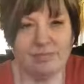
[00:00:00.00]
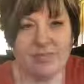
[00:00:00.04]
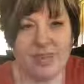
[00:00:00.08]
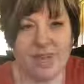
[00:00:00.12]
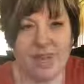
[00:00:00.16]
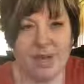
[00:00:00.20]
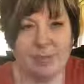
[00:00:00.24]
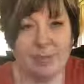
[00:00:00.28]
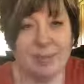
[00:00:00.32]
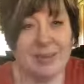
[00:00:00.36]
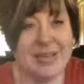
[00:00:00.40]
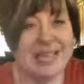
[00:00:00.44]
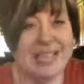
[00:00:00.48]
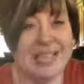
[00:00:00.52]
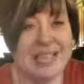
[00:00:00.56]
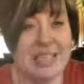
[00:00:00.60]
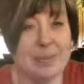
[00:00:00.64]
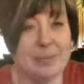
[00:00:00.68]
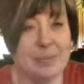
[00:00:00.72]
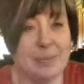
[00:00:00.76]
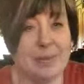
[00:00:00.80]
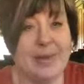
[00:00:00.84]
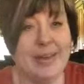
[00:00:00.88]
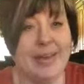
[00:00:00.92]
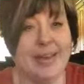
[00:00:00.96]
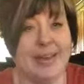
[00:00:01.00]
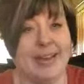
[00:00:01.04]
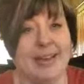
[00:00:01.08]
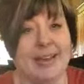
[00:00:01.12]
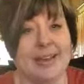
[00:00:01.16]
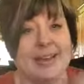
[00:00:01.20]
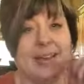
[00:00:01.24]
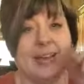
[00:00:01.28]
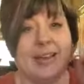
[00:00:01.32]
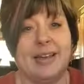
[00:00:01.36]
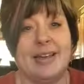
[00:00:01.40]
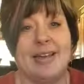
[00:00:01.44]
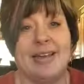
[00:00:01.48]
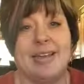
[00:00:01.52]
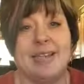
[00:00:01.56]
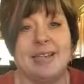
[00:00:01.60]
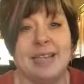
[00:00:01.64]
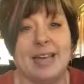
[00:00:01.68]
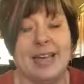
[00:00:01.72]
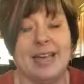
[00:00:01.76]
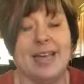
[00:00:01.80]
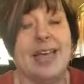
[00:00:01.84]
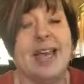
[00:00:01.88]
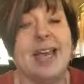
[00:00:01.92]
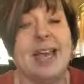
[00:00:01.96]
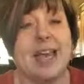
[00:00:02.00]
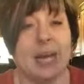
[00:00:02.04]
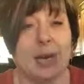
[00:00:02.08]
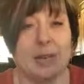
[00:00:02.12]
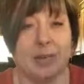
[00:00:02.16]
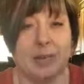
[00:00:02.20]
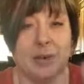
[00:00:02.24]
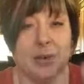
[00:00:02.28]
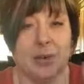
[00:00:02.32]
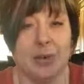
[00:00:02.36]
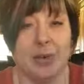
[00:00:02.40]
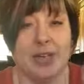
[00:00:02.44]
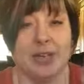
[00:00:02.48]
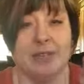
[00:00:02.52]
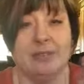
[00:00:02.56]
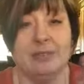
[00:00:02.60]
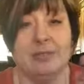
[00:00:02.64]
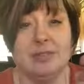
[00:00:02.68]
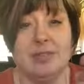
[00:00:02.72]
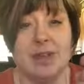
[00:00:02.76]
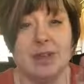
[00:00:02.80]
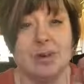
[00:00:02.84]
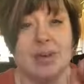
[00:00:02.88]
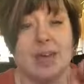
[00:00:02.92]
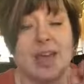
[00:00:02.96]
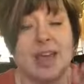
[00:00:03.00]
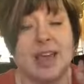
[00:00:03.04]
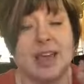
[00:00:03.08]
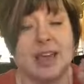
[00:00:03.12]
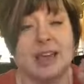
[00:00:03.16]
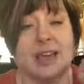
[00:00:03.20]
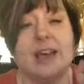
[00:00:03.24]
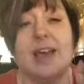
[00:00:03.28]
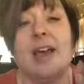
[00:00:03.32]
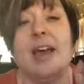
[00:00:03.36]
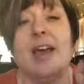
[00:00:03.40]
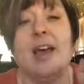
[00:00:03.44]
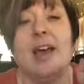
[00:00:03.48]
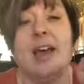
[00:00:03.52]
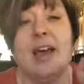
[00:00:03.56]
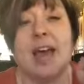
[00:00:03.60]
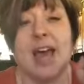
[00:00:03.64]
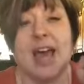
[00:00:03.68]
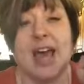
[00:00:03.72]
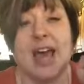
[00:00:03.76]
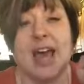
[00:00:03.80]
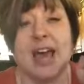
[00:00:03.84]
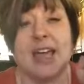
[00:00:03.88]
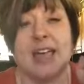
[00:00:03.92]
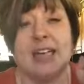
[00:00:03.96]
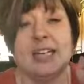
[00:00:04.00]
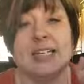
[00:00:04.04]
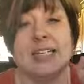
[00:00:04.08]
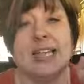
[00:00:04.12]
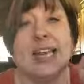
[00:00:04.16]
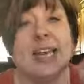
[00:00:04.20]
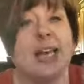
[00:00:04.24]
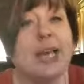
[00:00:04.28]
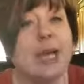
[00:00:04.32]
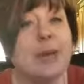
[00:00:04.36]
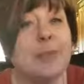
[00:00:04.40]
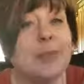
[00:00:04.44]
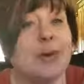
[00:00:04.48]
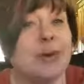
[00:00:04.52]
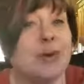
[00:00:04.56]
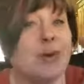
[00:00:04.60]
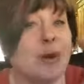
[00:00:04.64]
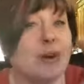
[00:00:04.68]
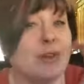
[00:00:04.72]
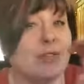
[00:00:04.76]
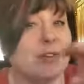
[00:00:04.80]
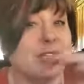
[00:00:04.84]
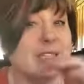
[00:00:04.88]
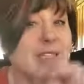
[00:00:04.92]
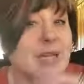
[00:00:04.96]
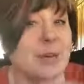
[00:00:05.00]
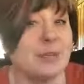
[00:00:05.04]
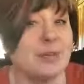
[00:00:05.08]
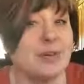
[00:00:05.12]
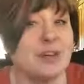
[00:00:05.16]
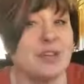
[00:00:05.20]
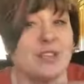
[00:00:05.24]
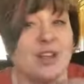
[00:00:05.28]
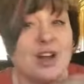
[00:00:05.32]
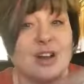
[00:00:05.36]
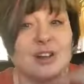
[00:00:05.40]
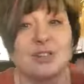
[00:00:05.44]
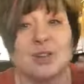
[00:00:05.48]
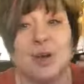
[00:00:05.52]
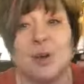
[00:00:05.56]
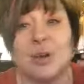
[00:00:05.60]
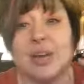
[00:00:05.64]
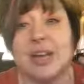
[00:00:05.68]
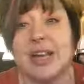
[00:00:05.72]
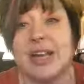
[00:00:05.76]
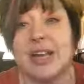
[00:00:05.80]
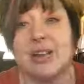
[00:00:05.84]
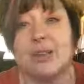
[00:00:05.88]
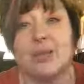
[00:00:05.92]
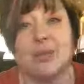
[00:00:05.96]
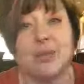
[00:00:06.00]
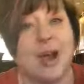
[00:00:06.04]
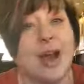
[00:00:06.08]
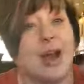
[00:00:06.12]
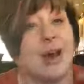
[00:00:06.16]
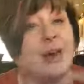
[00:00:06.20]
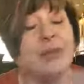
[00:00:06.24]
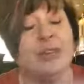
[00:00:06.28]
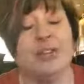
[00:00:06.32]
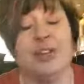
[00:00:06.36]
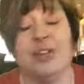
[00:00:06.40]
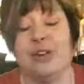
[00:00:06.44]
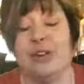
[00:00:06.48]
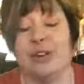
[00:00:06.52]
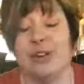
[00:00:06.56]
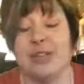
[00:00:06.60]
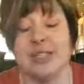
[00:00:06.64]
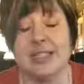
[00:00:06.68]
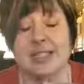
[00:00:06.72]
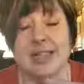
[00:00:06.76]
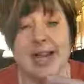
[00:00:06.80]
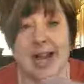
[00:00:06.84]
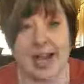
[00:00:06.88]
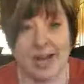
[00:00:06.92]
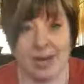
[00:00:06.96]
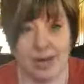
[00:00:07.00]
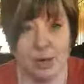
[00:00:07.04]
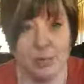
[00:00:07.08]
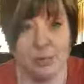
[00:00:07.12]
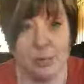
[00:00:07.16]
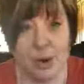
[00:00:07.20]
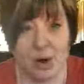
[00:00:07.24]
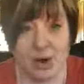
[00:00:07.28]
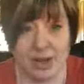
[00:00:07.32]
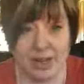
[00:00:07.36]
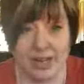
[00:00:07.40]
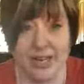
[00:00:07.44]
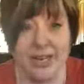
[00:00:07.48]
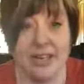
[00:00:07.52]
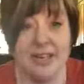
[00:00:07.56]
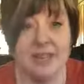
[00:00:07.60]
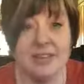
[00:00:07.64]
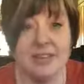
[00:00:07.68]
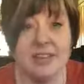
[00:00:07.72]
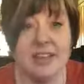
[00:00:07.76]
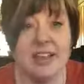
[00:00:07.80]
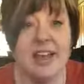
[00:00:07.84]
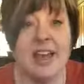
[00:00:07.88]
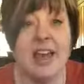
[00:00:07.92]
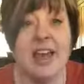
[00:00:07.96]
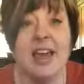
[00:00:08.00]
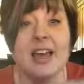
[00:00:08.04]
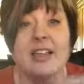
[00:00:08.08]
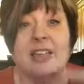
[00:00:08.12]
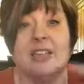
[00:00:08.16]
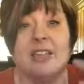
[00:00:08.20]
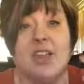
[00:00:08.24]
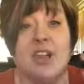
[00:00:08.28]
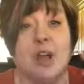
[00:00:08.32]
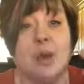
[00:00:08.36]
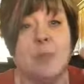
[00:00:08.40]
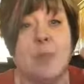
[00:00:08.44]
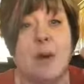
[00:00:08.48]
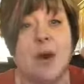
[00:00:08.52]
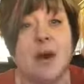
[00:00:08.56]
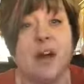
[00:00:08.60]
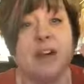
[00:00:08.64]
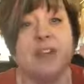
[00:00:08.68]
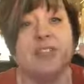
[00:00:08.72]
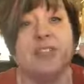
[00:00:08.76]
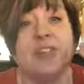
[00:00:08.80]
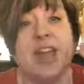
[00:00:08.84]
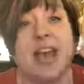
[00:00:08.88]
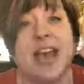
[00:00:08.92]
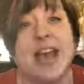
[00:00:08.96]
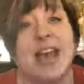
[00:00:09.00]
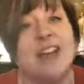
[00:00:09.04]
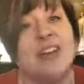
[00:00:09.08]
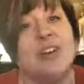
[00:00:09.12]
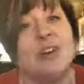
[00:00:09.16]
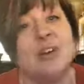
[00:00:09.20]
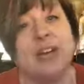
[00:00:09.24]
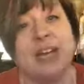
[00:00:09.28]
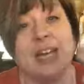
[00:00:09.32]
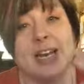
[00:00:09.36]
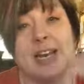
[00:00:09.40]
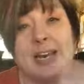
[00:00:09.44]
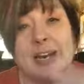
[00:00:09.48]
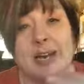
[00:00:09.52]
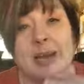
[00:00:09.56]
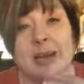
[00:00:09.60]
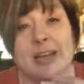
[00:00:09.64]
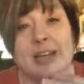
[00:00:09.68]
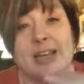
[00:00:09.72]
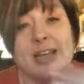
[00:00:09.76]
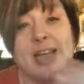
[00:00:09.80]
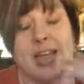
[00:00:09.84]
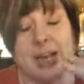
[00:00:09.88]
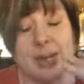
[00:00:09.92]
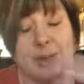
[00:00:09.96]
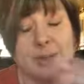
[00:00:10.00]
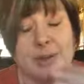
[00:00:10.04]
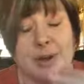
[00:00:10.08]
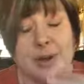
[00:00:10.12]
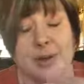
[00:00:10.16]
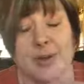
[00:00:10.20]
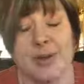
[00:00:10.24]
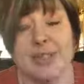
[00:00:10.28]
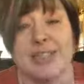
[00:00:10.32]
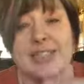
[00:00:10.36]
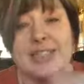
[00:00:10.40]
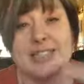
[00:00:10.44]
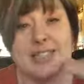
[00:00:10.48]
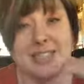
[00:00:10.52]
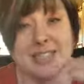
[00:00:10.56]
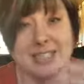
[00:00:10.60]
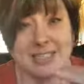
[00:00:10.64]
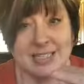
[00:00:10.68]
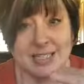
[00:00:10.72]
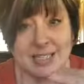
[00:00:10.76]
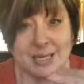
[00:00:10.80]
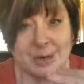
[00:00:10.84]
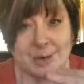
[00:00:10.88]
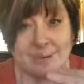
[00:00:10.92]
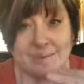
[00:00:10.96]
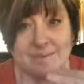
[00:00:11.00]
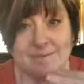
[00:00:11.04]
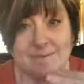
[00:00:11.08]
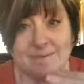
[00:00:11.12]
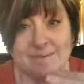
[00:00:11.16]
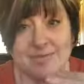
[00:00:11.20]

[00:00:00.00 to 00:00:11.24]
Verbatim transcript: BCP is a cannabinoid, okay? And cannabinoid receptors are located throughout your entire body. They are part of the endocannabinoid system,